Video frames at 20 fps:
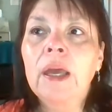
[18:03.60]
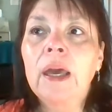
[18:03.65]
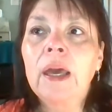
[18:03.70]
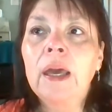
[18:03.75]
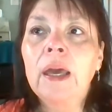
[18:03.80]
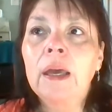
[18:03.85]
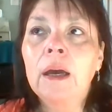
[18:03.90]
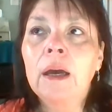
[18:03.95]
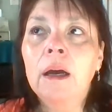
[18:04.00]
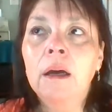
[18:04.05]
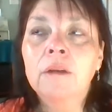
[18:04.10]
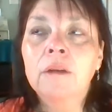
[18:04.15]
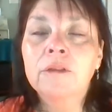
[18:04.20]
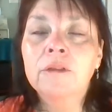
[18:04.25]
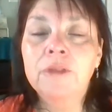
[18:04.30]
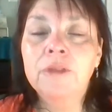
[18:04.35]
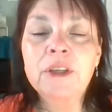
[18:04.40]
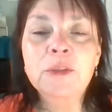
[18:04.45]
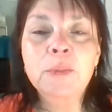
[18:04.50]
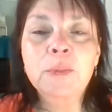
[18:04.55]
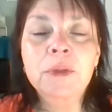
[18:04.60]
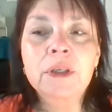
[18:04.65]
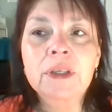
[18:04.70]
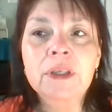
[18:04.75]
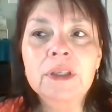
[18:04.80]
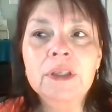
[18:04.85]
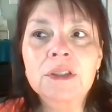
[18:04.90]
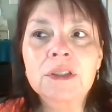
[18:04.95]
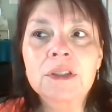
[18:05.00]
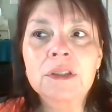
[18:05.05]
on
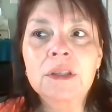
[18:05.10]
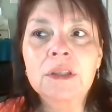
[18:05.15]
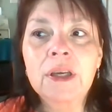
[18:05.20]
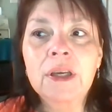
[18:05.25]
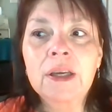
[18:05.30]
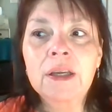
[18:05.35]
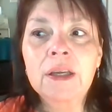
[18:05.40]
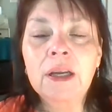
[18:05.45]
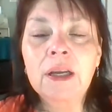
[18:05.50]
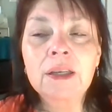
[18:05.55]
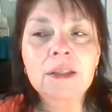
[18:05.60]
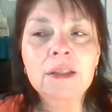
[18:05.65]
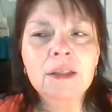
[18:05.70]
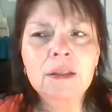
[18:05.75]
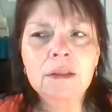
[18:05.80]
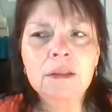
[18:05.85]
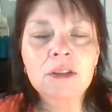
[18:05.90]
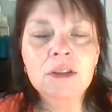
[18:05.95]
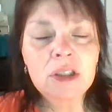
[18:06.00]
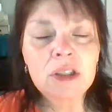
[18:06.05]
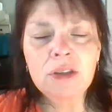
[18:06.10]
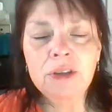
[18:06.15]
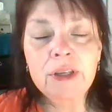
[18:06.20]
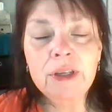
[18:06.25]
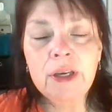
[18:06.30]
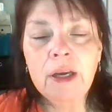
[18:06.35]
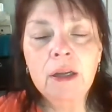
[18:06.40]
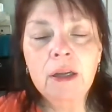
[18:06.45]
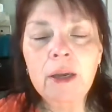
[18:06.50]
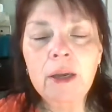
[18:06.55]
Facebook, and she or
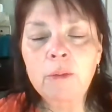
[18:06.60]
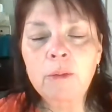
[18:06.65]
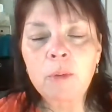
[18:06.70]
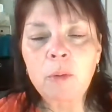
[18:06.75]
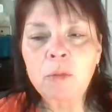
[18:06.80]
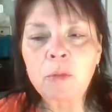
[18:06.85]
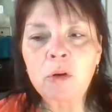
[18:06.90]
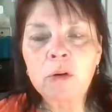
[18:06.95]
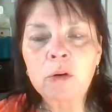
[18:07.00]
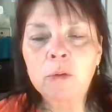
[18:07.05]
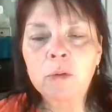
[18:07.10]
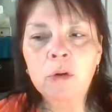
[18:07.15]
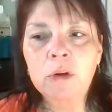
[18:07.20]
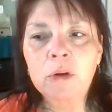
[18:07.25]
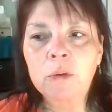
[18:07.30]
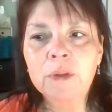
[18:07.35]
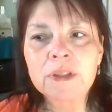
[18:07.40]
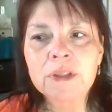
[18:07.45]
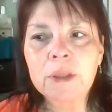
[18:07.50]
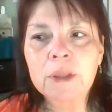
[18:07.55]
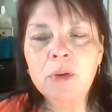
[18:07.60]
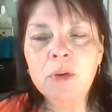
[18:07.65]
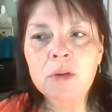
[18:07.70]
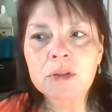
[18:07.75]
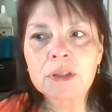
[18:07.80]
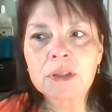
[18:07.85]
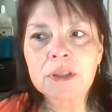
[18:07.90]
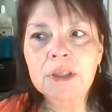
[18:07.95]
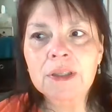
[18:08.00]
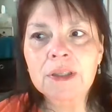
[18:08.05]
he, I can't remember who it was that
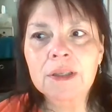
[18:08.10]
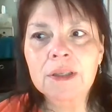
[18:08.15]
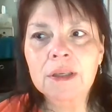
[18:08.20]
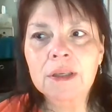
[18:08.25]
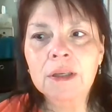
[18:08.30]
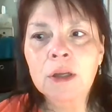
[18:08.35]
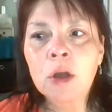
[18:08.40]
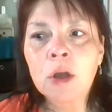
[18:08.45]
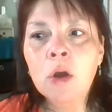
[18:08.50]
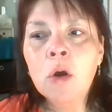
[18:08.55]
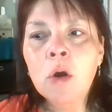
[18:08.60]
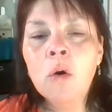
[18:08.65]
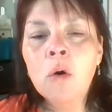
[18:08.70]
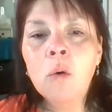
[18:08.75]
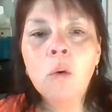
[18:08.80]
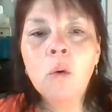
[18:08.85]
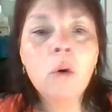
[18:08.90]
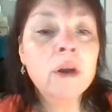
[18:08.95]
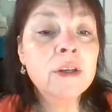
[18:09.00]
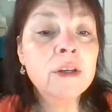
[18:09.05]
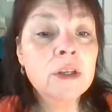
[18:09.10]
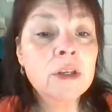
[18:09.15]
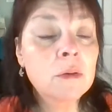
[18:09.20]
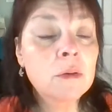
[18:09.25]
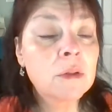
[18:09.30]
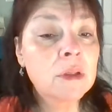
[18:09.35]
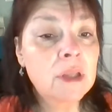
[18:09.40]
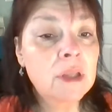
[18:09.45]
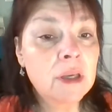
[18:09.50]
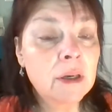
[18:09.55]
posted it. They said, "What do
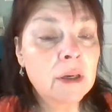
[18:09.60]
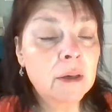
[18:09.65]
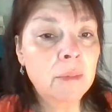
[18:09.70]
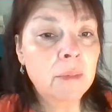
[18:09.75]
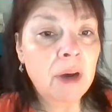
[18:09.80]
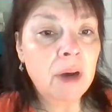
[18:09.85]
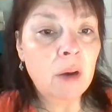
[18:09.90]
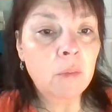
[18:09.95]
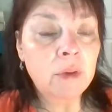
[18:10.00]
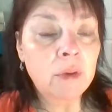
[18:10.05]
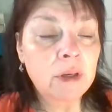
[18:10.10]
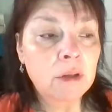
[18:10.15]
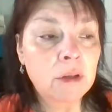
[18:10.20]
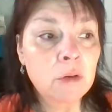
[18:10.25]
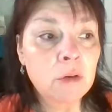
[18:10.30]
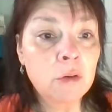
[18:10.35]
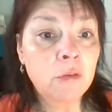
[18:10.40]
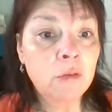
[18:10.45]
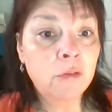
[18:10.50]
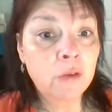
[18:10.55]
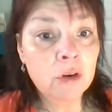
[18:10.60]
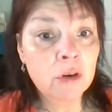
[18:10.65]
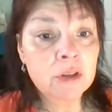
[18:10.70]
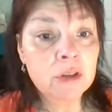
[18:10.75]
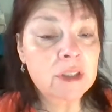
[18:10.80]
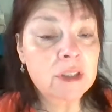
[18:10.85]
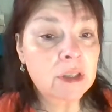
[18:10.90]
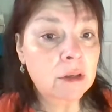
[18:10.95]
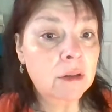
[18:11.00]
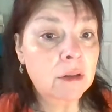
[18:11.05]
you think about when you
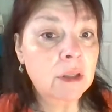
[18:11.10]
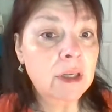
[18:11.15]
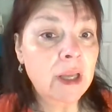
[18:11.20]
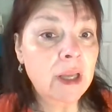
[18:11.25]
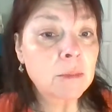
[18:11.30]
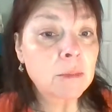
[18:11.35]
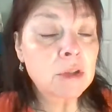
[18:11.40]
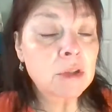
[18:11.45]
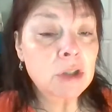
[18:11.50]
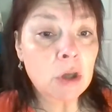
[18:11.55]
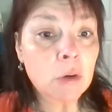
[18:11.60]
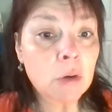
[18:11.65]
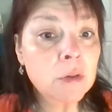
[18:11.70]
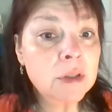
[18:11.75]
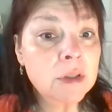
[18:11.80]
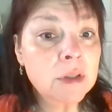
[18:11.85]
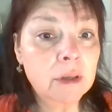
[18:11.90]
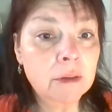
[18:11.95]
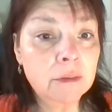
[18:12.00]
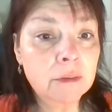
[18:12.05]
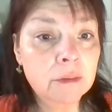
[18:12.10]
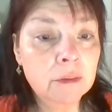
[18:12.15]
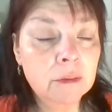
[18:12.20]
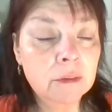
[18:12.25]
first hear the name Joseph?"